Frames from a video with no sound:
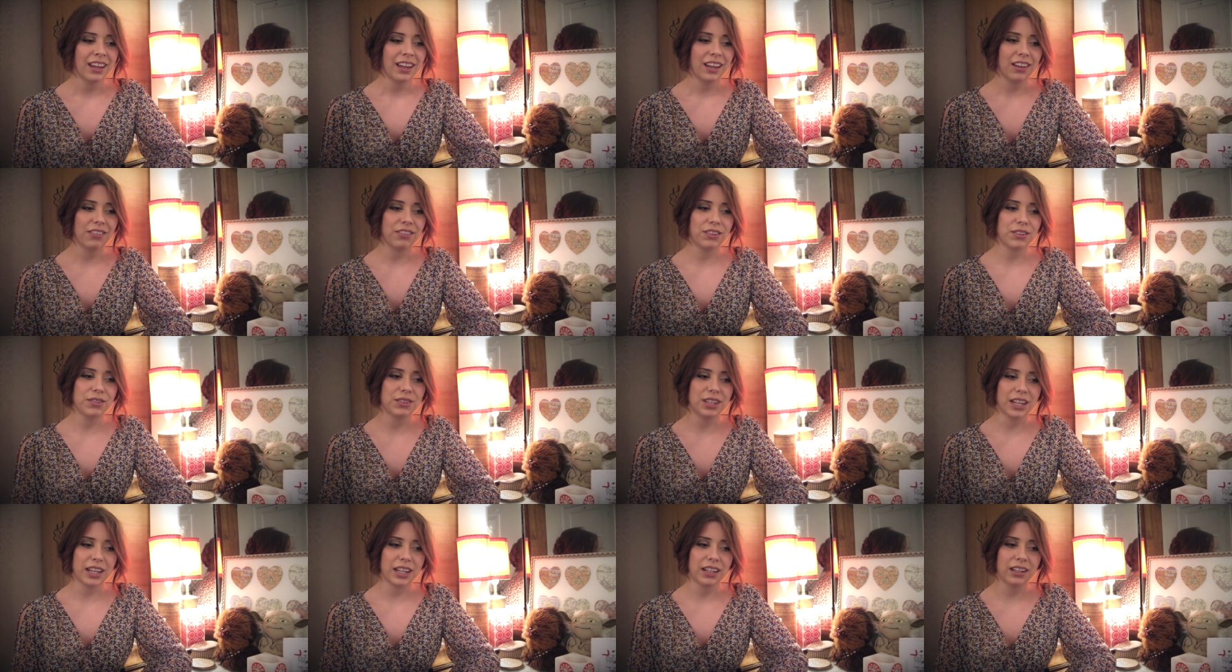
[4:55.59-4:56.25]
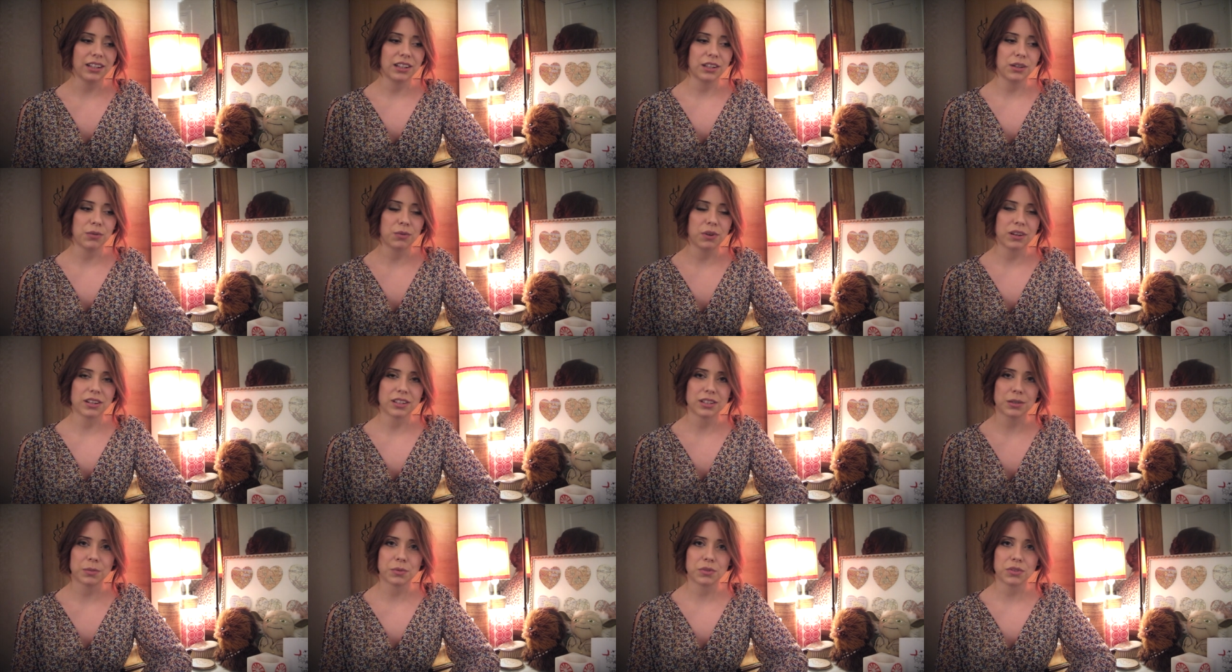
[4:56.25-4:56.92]
If you did and you
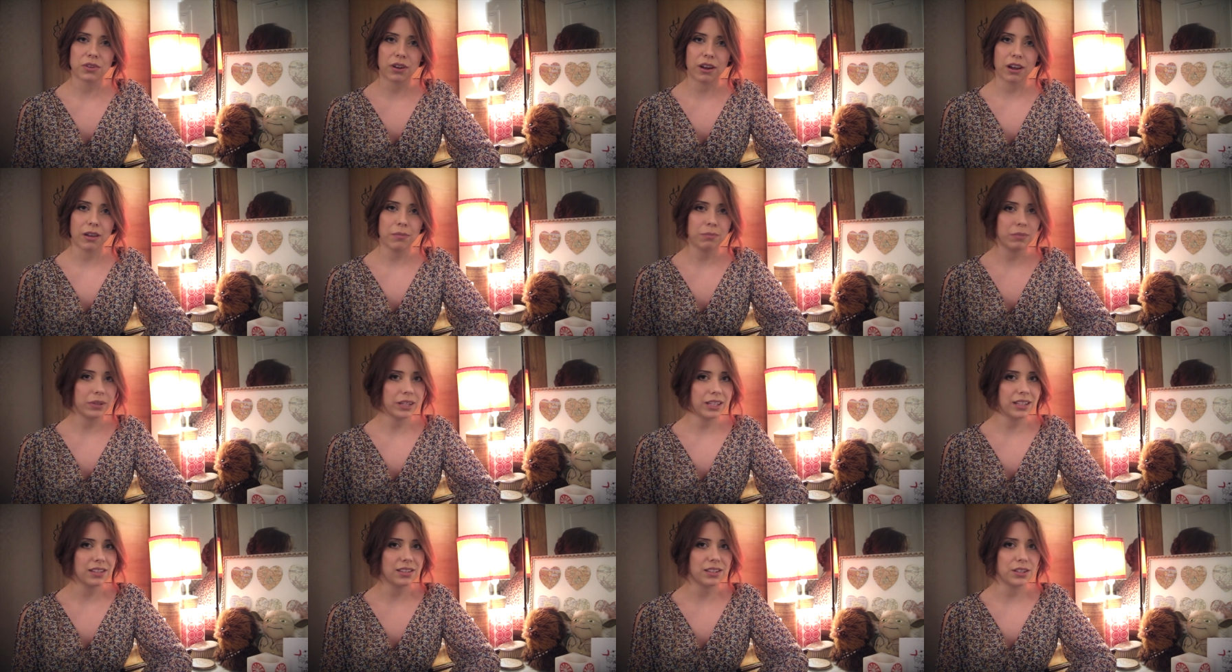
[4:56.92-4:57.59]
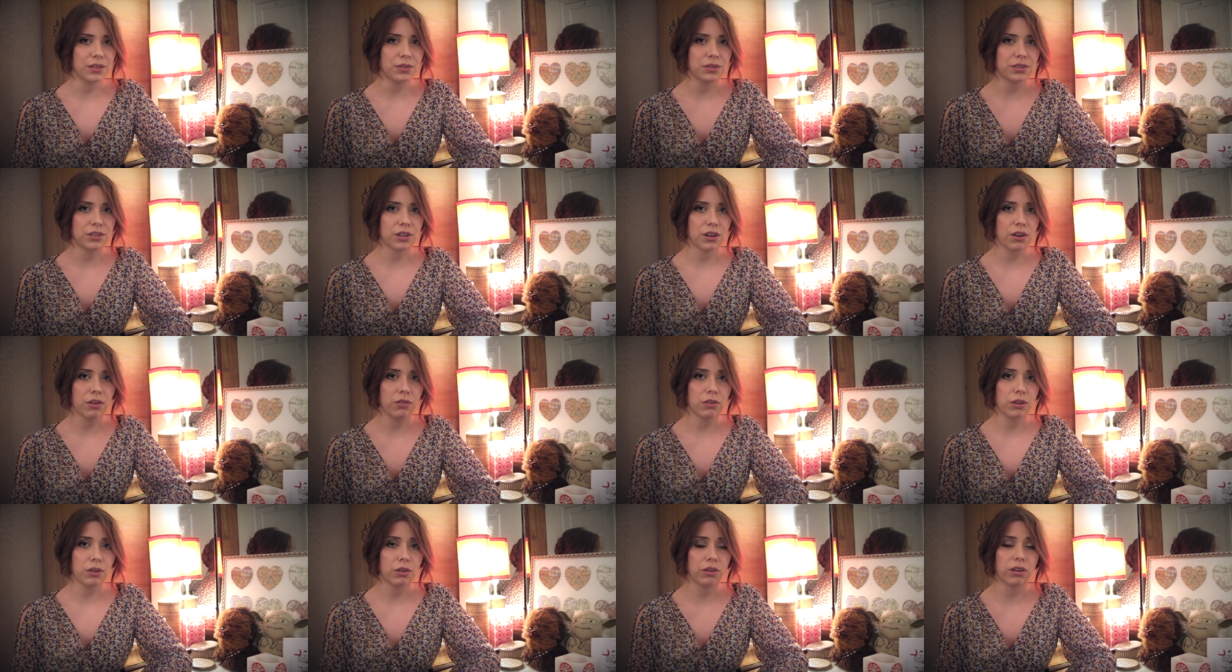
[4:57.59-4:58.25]
want to subscribe, please do
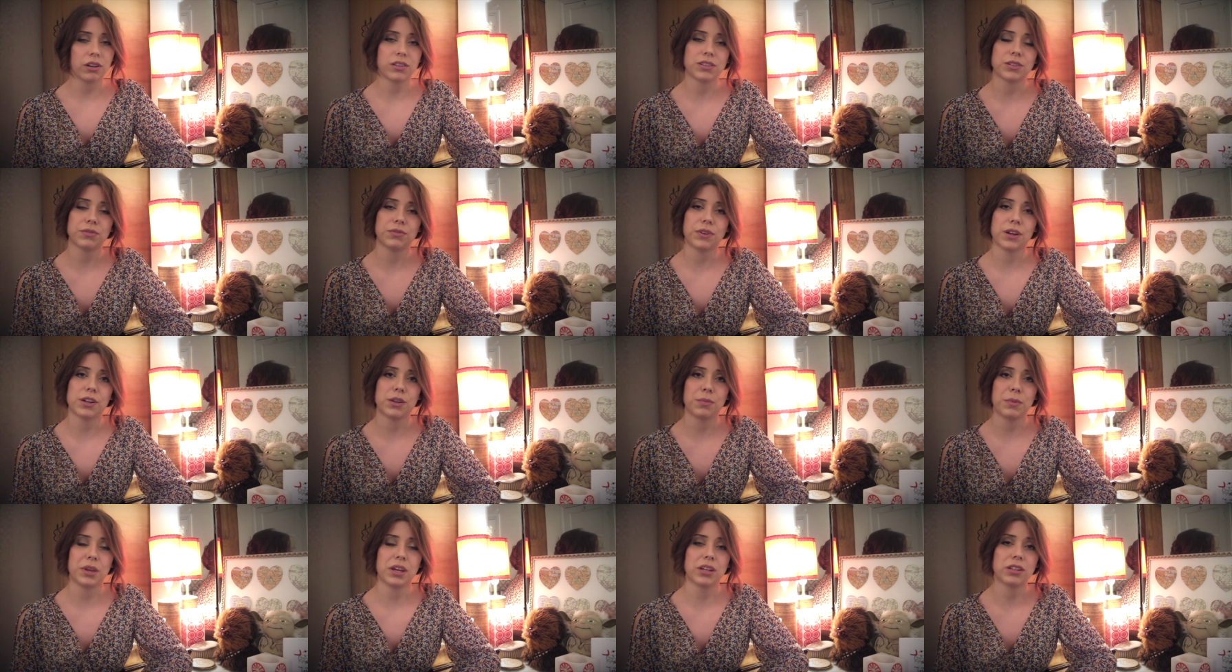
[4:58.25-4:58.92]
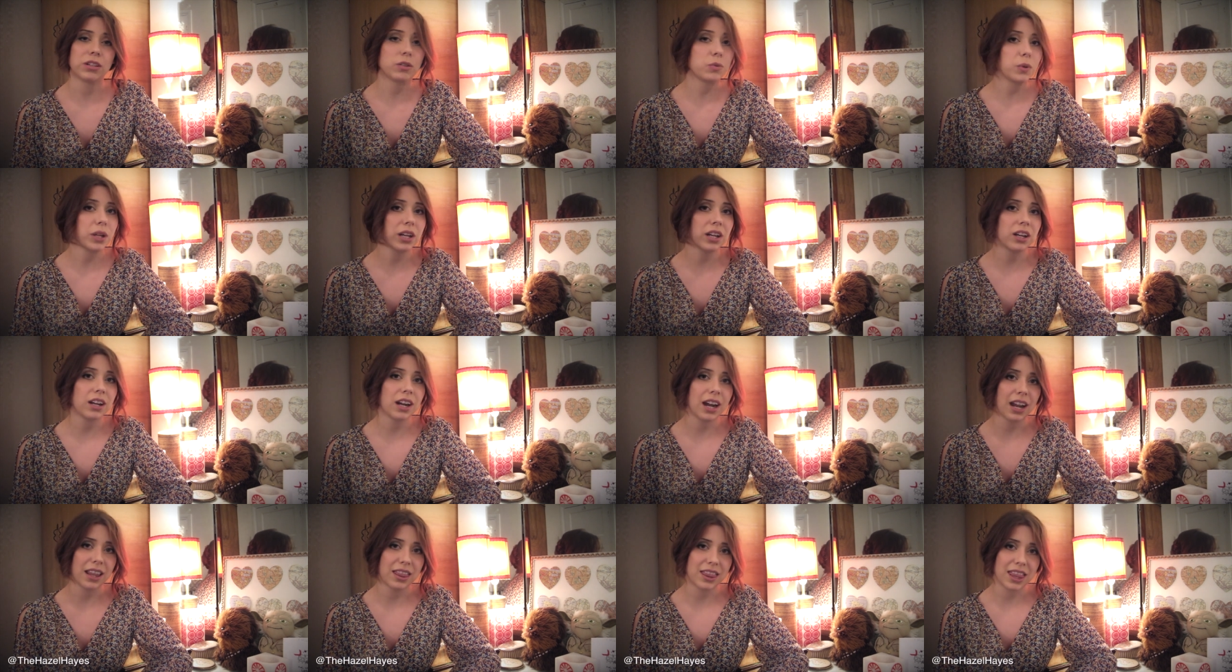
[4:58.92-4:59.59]
so. You can also follow me on
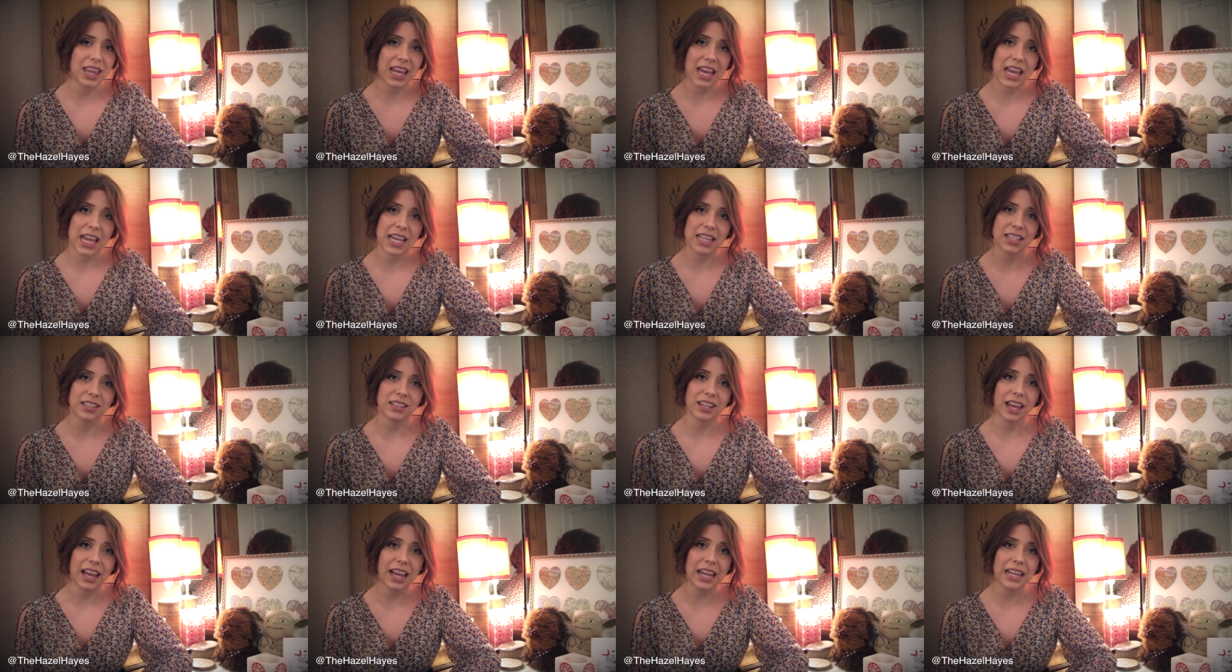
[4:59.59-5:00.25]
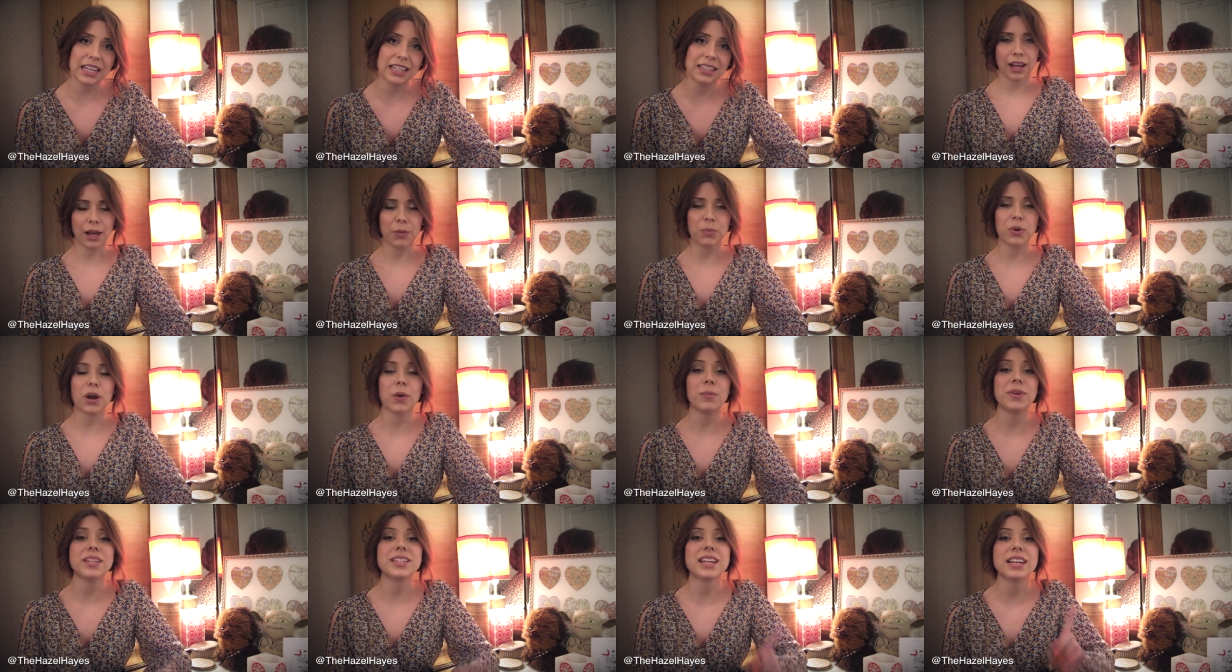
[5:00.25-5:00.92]
Twitter at the Hazel Hayes. I
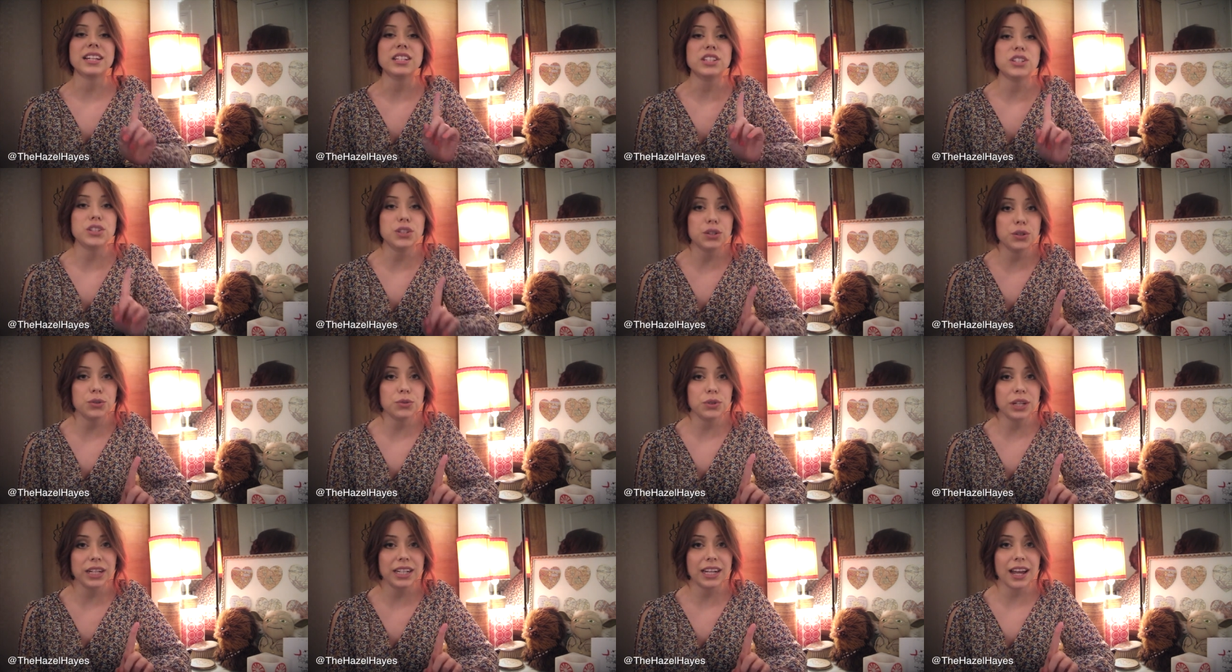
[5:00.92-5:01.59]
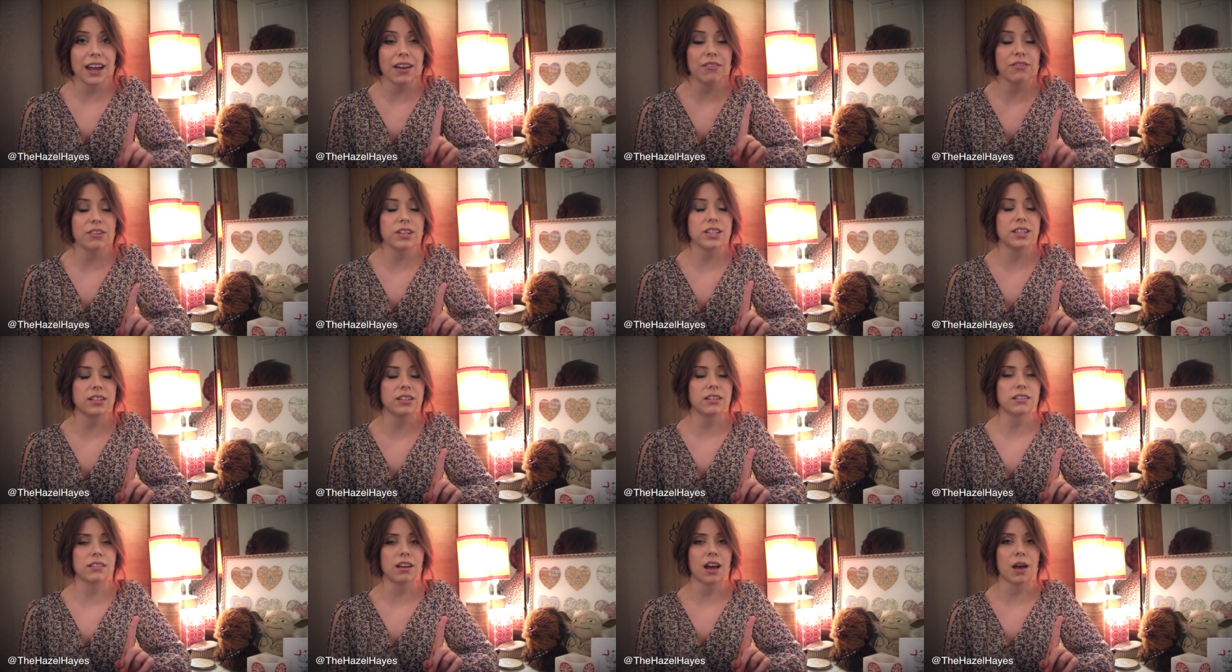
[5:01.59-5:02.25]
promise I do read every
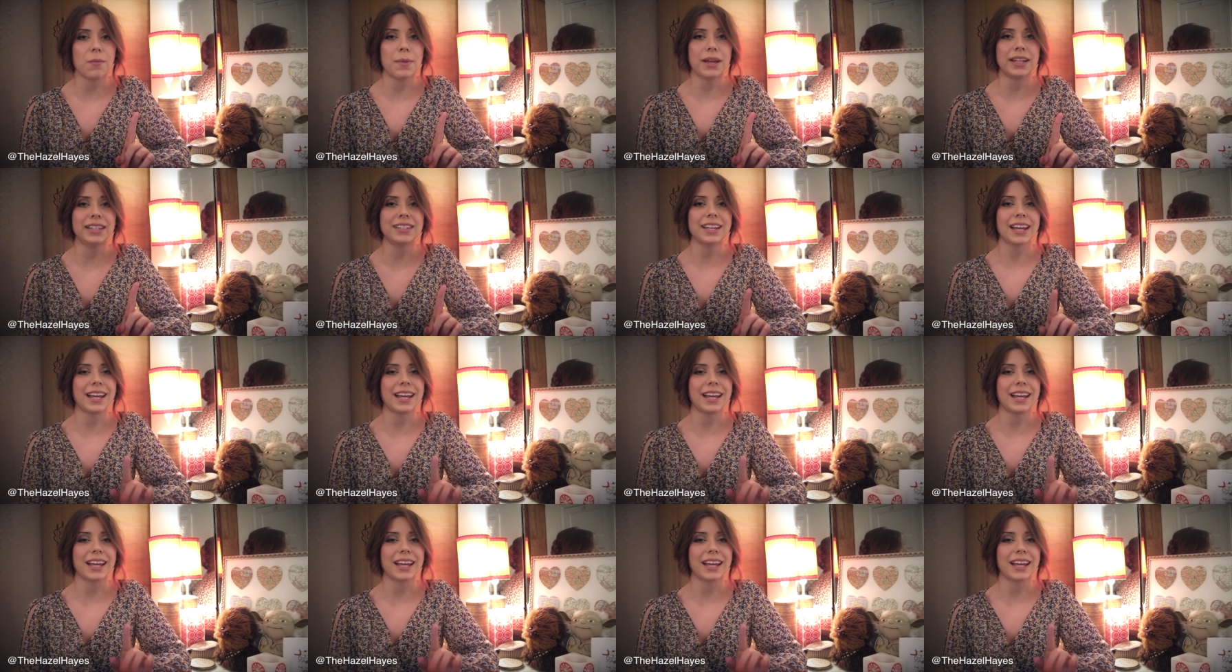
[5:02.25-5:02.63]
single comment.